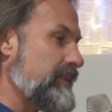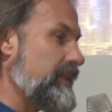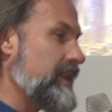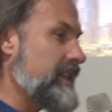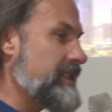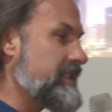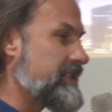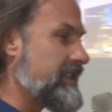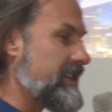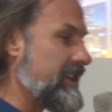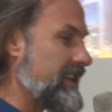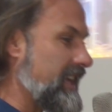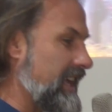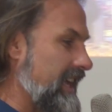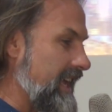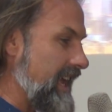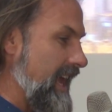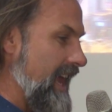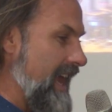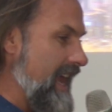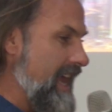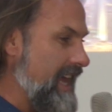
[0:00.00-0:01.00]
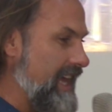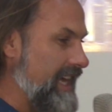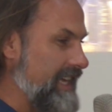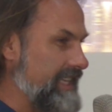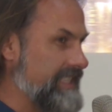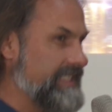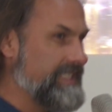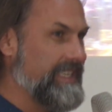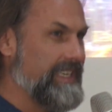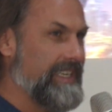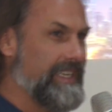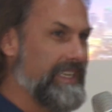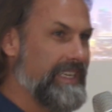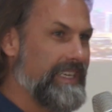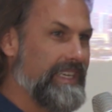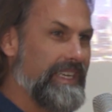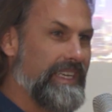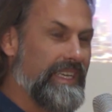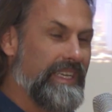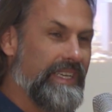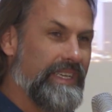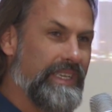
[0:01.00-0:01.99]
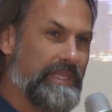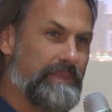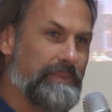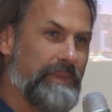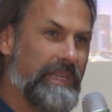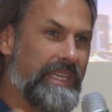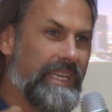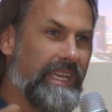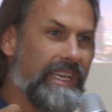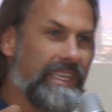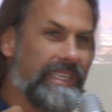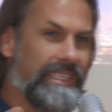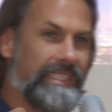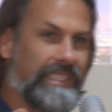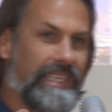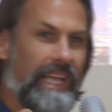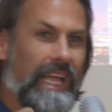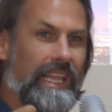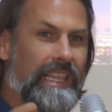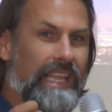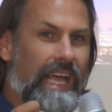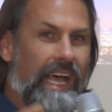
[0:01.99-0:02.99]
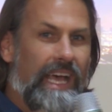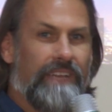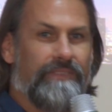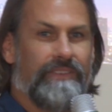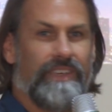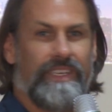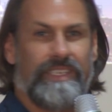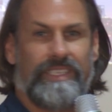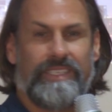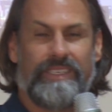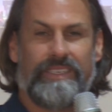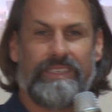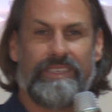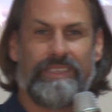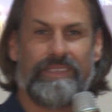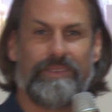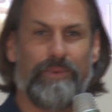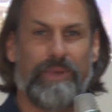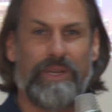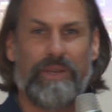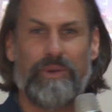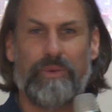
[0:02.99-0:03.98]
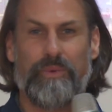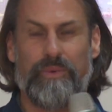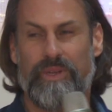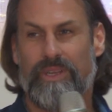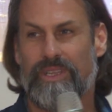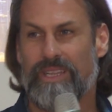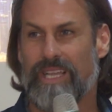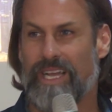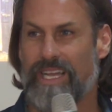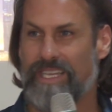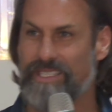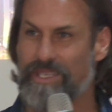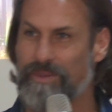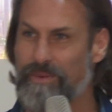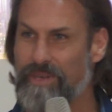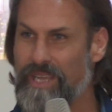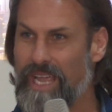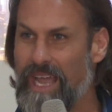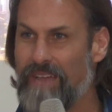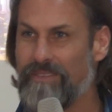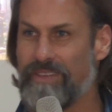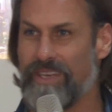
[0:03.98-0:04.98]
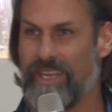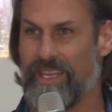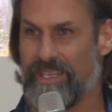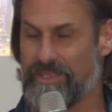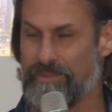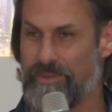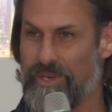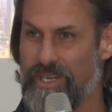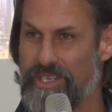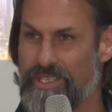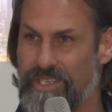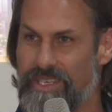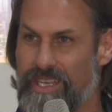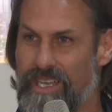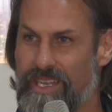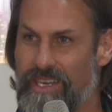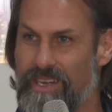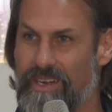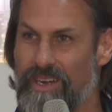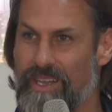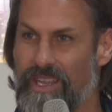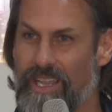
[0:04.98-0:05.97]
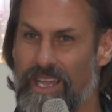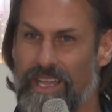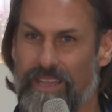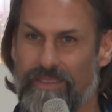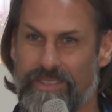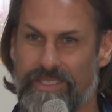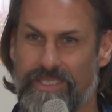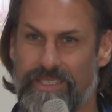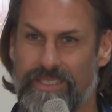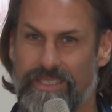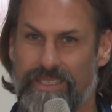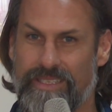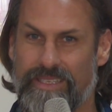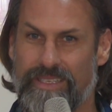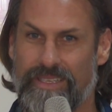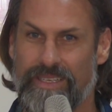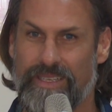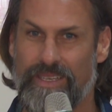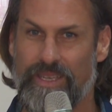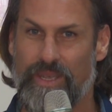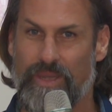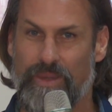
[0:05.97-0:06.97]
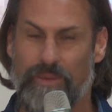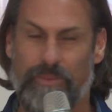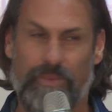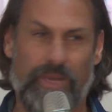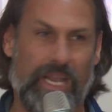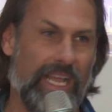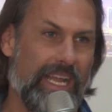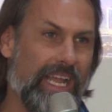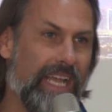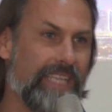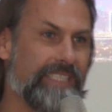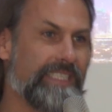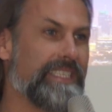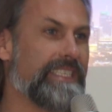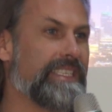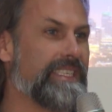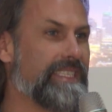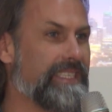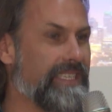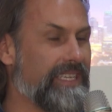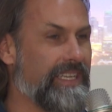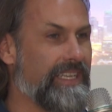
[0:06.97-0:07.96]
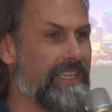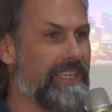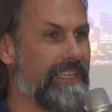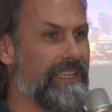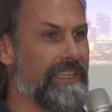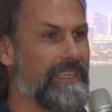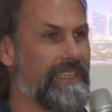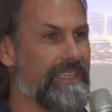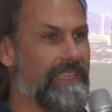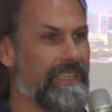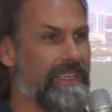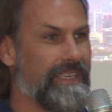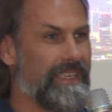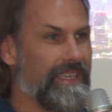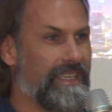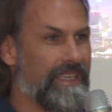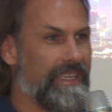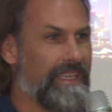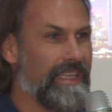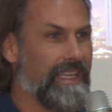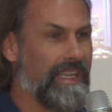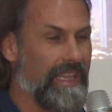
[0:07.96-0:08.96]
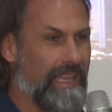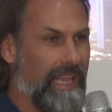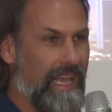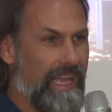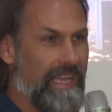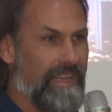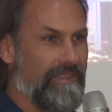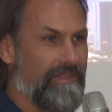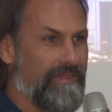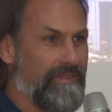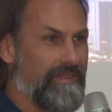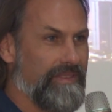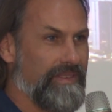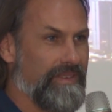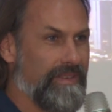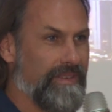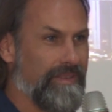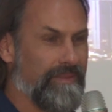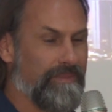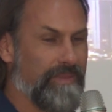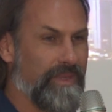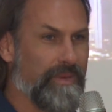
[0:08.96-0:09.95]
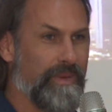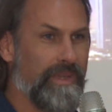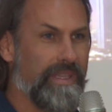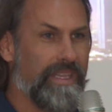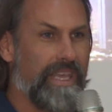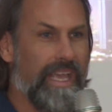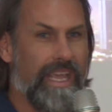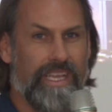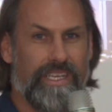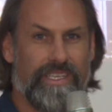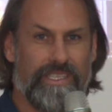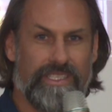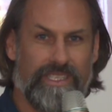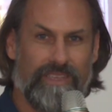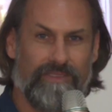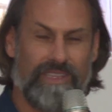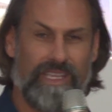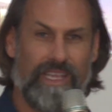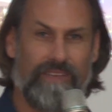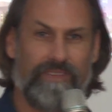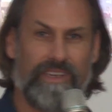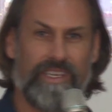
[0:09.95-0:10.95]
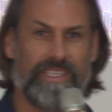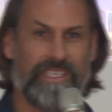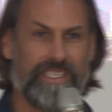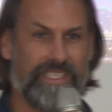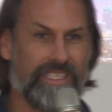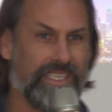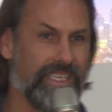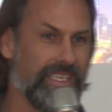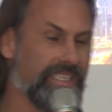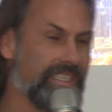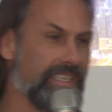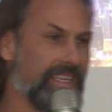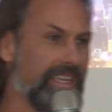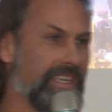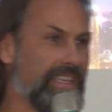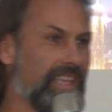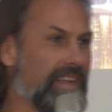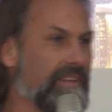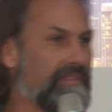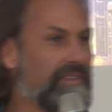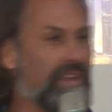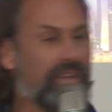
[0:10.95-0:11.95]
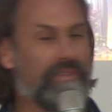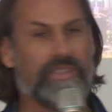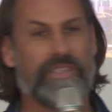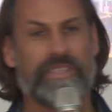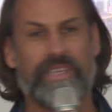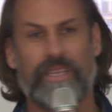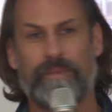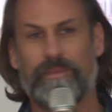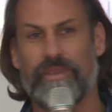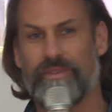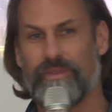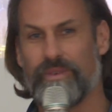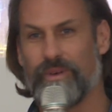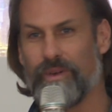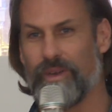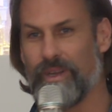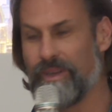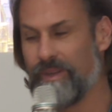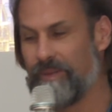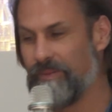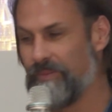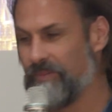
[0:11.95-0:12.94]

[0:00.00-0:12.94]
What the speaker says: question I ask is because a lot of us, we don't realize that we have an expiration date in our lives. But I got to see life between the ages of 11 and 16 like I've never seen before.